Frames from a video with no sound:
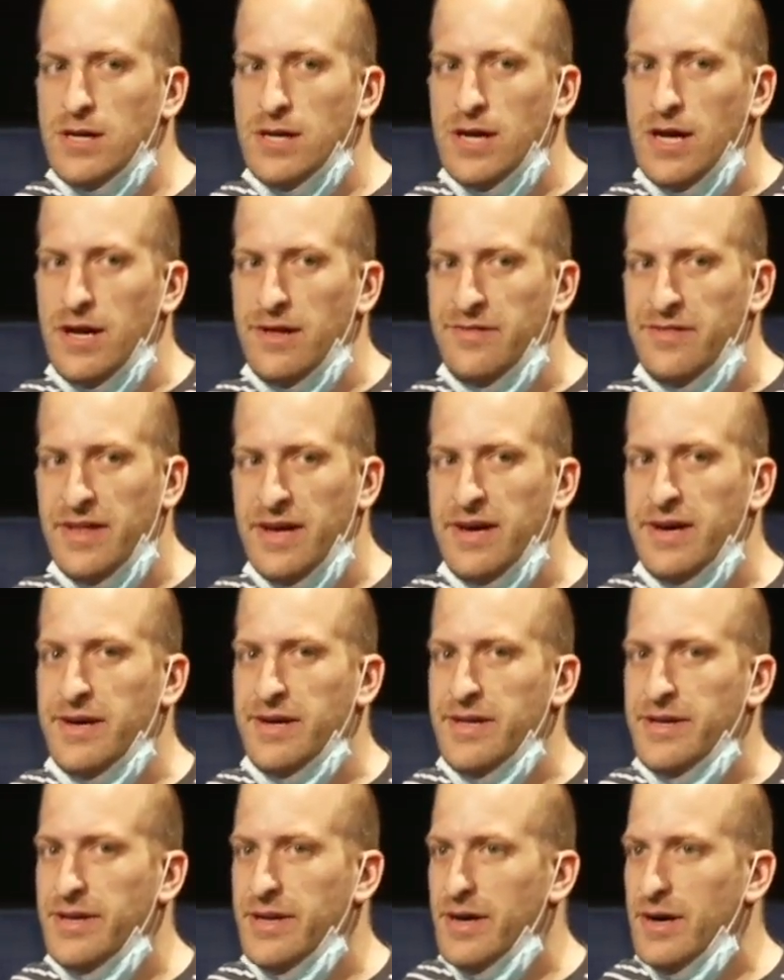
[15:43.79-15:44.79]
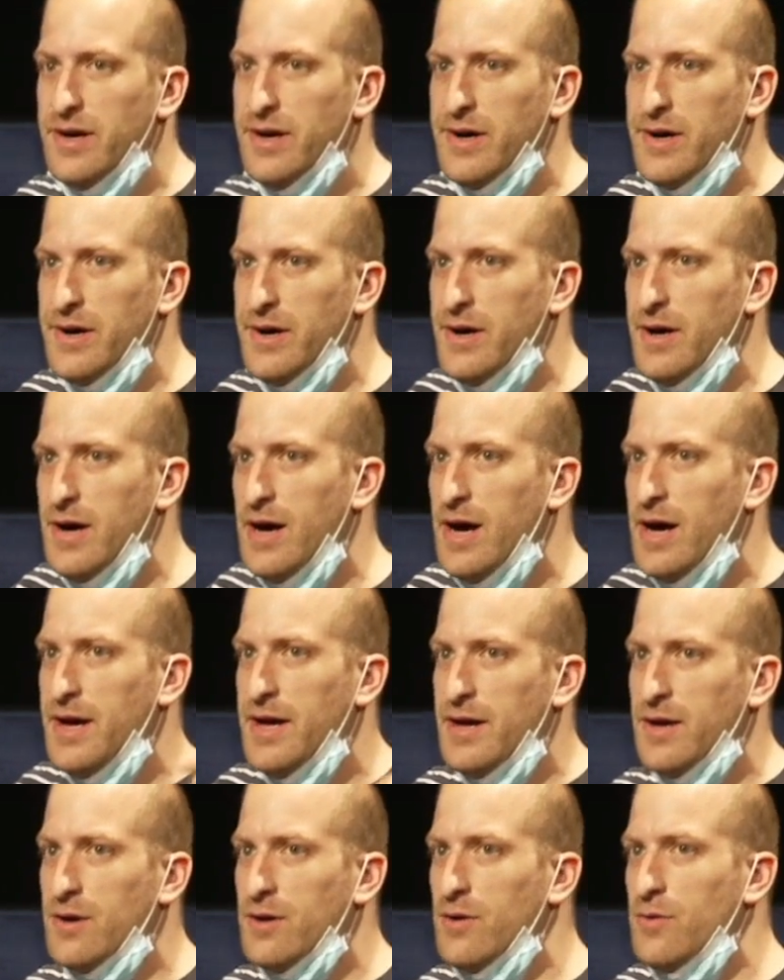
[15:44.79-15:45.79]
and then I
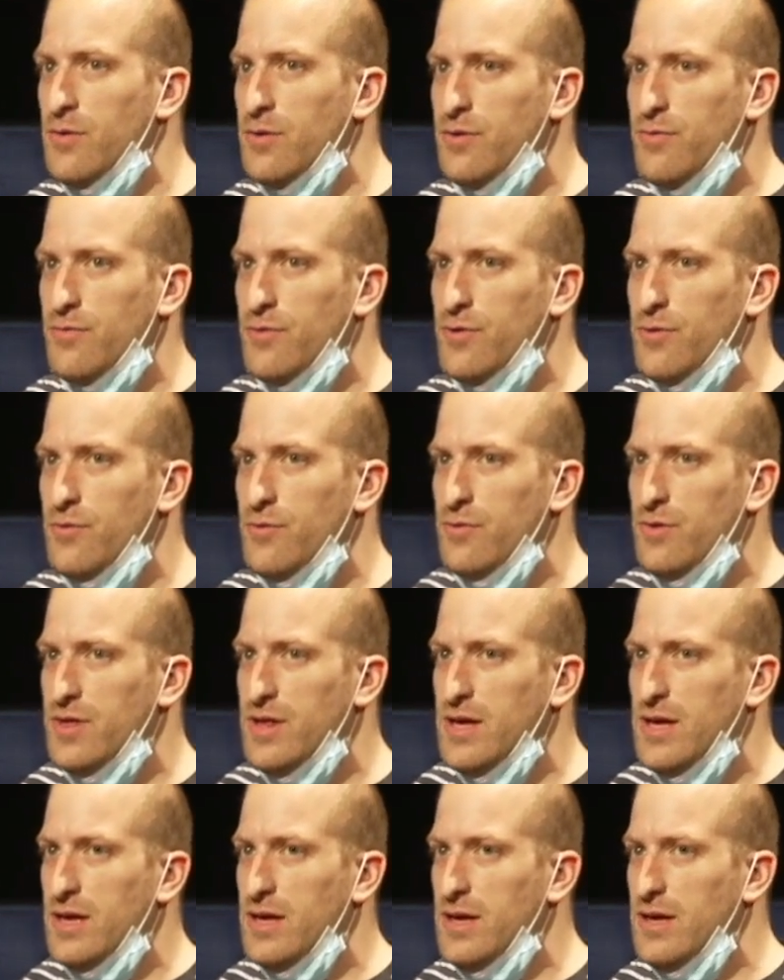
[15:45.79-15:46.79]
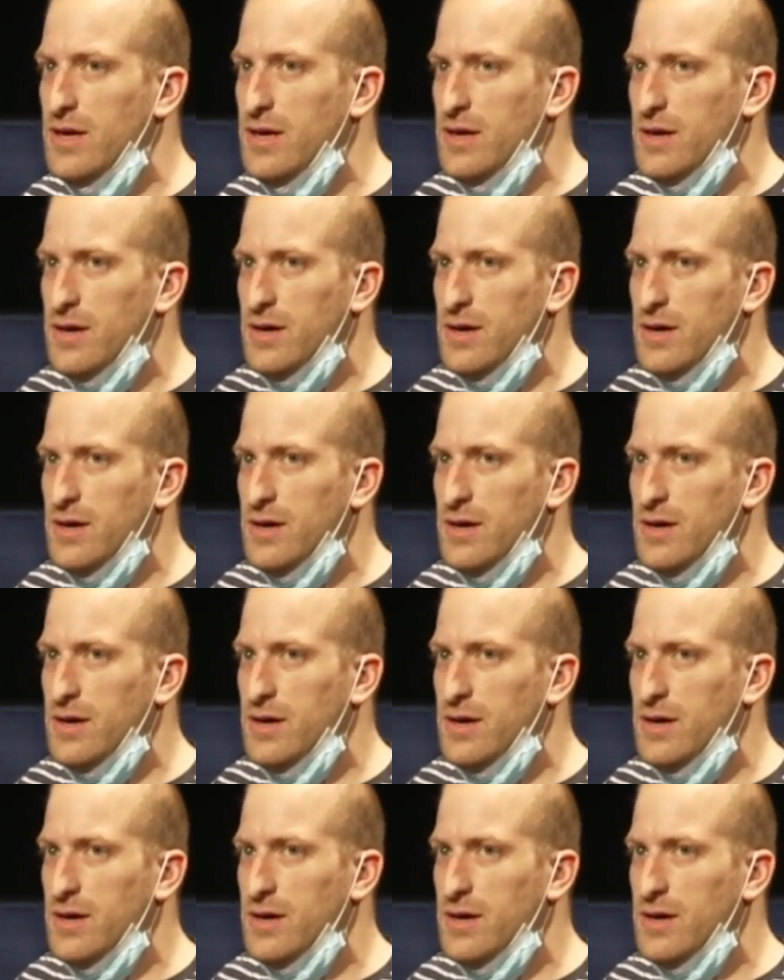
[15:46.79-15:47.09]
go through the